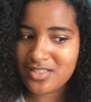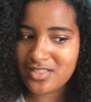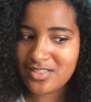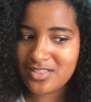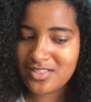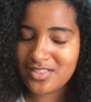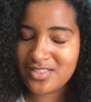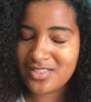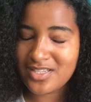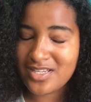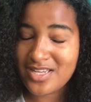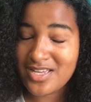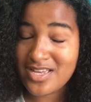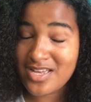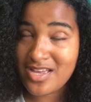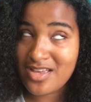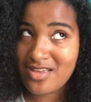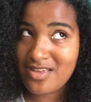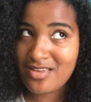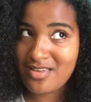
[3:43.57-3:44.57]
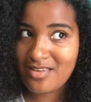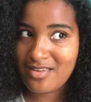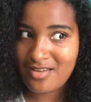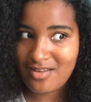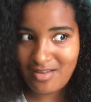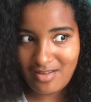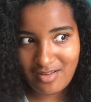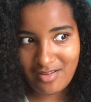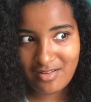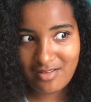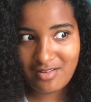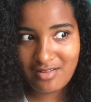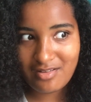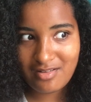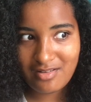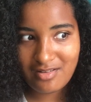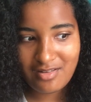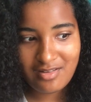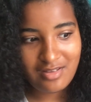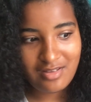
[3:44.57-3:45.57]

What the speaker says: And she's like, yeah.